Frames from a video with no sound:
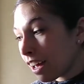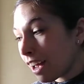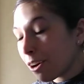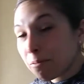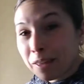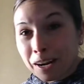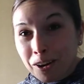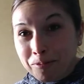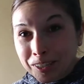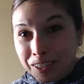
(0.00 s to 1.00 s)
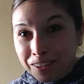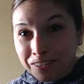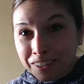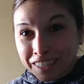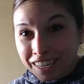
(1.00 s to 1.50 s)
I hope that helps you
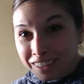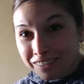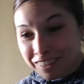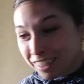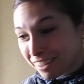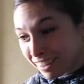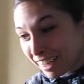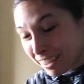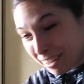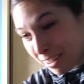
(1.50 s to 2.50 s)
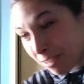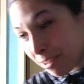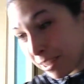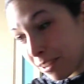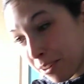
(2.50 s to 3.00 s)
figure out some things you like to do
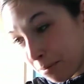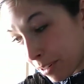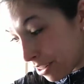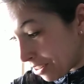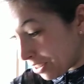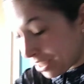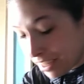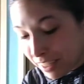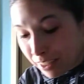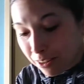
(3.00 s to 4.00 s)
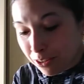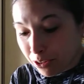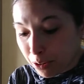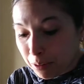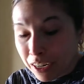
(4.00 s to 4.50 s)
with either your brothers and sisters or
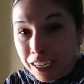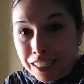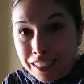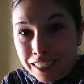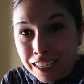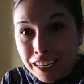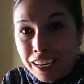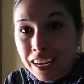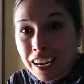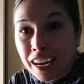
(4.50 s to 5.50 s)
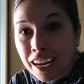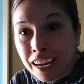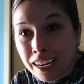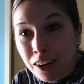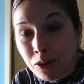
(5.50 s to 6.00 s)
your parents,
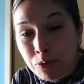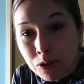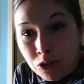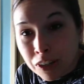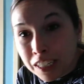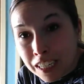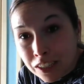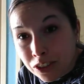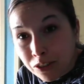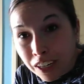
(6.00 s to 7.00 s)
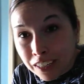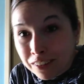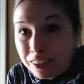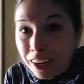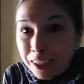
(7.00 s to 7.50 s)
and I hope you enjoyed today's story.
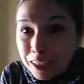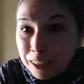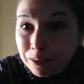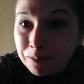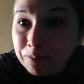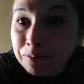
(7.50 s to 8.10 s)
Talk to you soon.